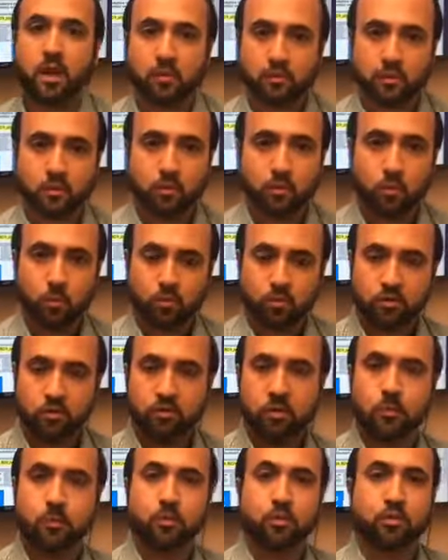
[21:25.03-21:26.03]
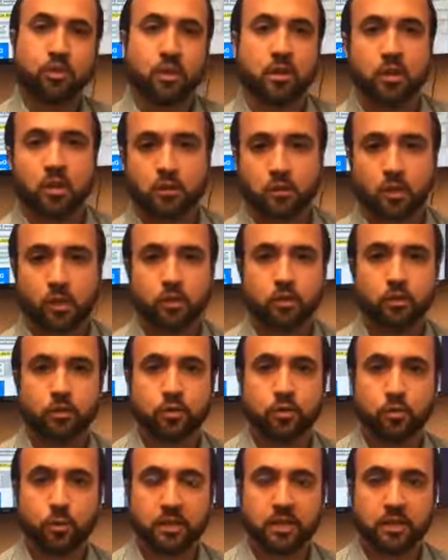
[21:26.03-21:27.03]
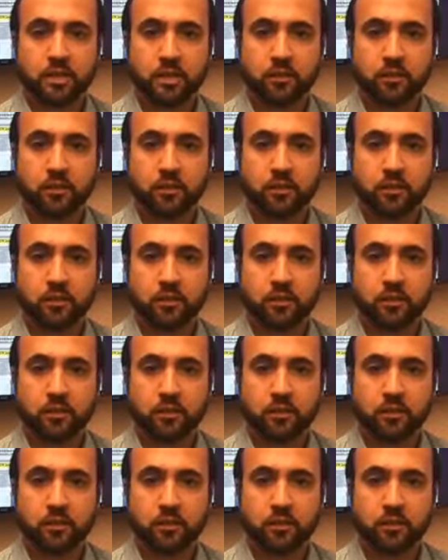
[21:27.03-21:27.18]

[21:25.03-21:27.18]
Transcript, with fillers: dollars which is 10% of 120,000.